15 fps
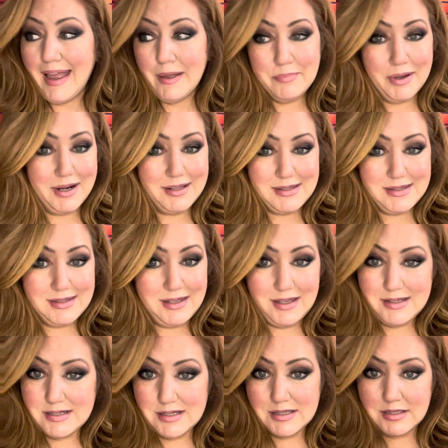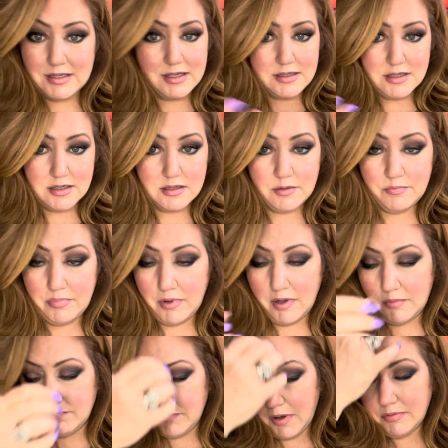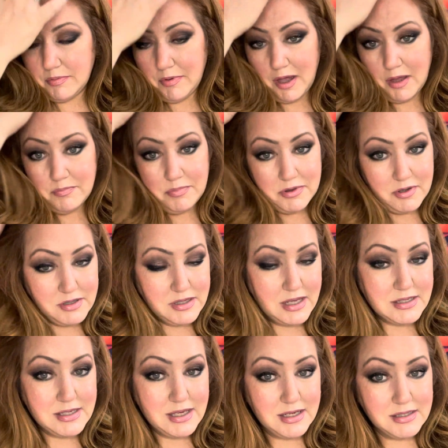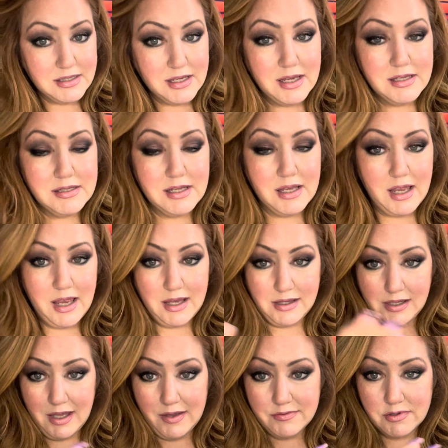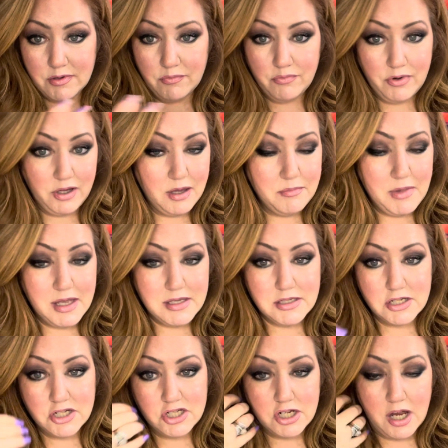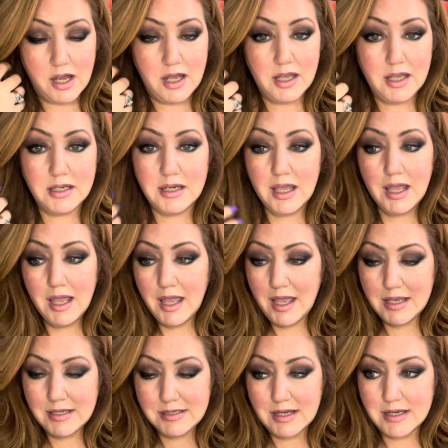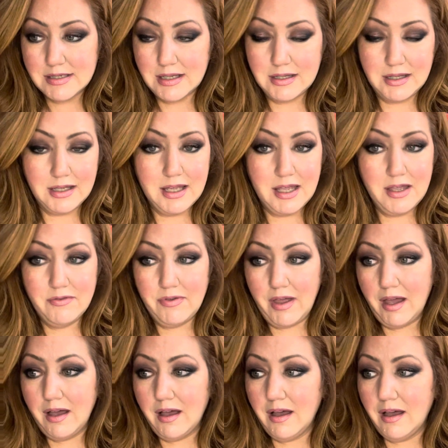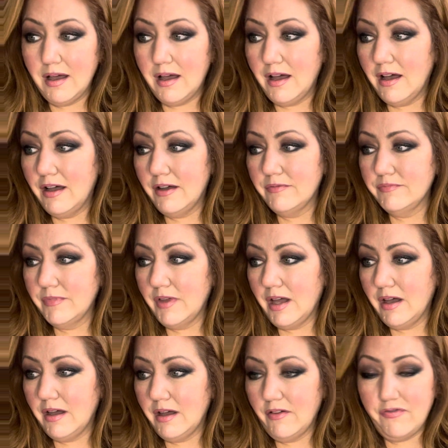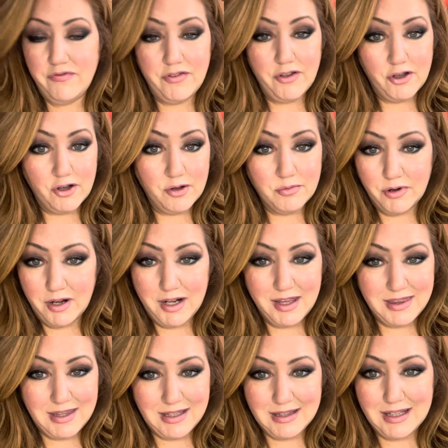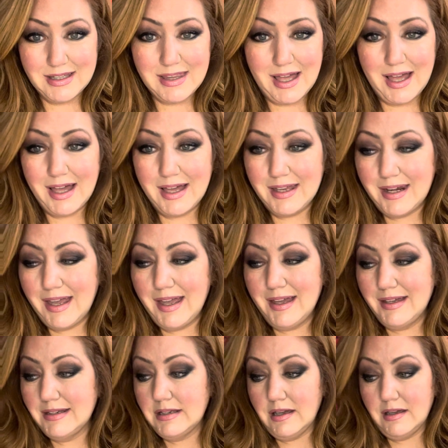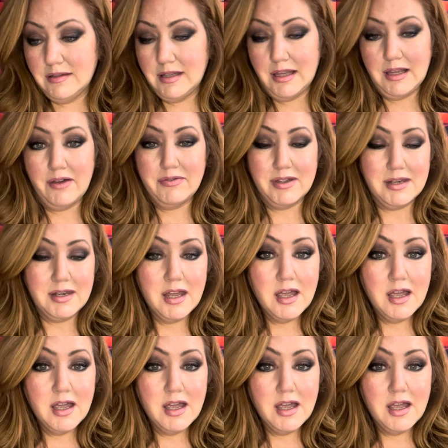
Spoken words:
But it's just a bubble bath. But they said that it leaves a really amazing shine. It doesn't leave a film or anything like that, and they love it.